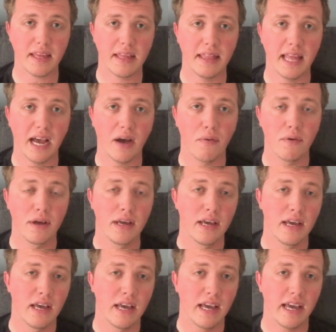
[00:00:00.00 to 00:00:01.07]
Now,
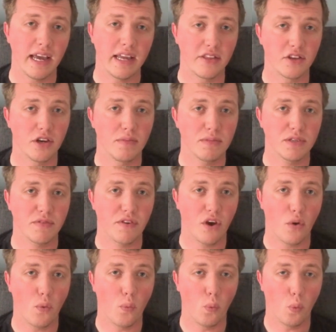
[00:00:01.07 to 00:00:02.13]
in terms of
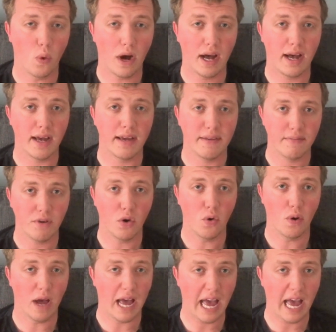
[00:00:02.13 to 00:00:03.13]
why or